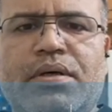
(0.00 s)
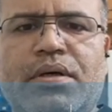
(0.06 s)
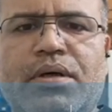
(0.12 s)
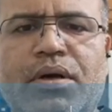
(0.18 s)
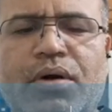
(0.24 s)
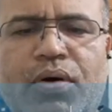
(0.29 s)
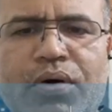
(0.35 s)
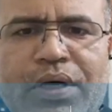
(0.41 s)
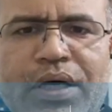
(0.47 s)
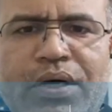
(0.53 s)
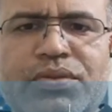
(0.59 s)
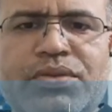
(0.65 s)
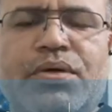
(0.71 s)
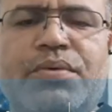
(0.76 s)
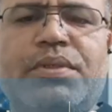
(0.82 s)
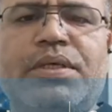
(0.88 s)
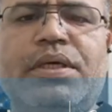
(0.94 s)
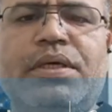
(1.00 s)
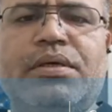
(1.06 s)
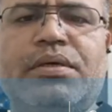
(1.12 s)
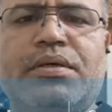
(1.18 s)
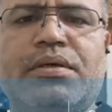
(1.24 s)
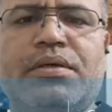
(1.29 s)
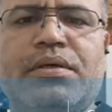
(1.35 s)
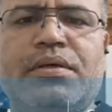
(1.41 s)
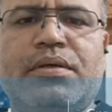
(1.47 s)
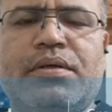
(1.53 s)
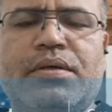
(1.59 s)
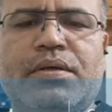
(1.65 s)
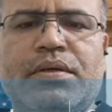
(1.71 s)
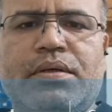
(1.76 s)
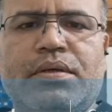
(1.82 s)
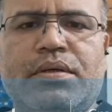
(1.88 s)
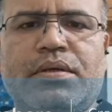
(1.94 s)
lower house of the
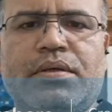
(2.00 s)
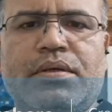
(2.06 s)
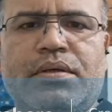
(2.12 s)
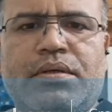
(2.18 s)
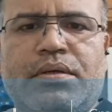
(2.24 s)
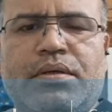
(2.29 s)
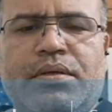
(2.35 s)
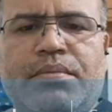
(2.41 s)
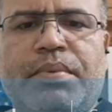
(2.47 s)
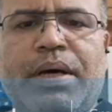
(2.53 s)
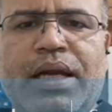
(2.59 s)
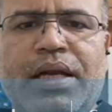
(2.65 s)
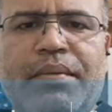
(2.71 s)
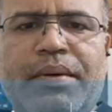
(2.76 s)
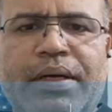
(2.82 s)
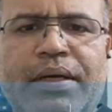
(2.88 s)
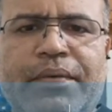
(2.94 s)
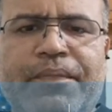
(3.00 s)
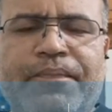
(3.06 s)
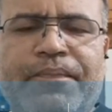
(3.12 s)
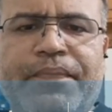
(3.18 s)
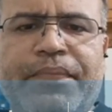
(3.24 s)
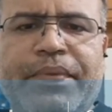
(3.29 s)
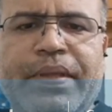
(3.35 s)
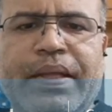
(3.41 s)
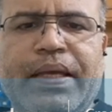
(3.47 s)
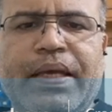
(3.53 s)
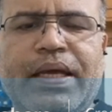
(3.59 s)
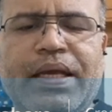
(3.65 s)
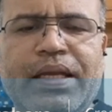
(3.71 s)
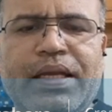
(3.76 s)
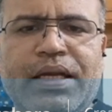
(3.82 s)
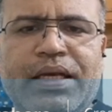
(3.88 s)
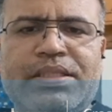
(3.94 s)
parliament,
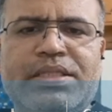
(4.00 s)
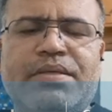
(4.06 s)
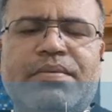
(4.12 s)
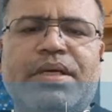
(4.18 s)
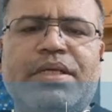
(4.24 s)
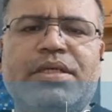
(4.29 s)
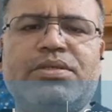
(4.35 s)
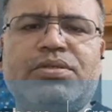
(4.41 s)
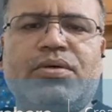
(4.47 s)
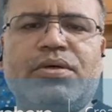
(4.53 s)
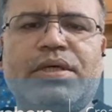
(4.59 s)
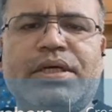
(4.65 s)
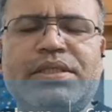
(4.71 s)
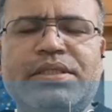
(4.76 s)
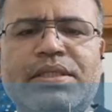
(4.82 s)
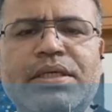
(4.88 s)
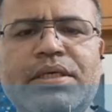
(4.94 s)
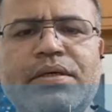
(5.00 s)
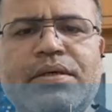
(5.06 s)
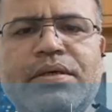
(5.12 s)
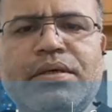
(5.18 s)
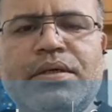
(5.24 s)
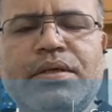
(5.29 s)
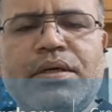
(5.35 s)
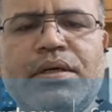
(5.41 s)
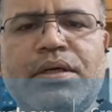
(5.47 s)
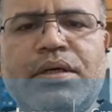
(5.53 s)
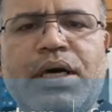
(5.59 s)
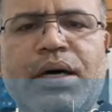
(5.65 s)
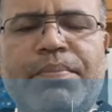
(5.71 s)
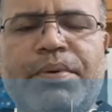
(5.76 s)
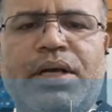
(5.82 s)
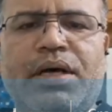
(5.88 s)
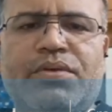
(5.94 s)
and Rajya Sabha is known as the
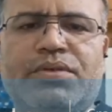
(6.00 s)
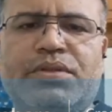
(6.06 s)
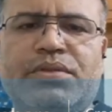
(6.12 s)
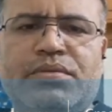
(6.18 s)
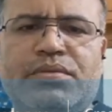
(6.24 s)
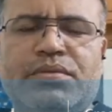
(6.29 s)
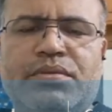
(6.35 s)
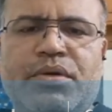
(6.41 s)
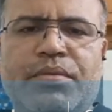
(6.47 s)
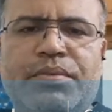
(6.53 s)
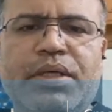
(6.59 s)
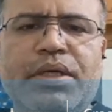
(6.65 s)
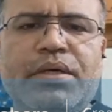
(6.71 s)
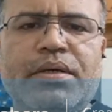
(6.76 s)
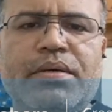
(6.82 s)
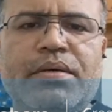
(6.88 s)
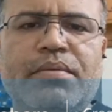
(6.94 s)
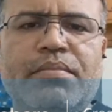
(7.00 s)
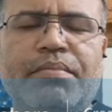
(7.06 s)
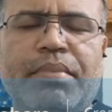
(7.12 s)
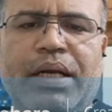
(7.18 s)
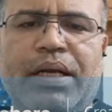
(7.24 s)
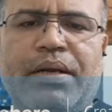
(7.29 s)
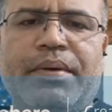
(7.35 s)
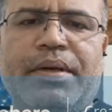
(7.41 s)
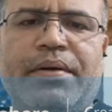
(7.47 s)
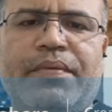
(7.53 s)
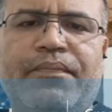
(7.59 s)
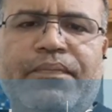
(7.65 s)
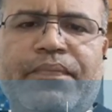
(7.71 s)
upper house of the parliament.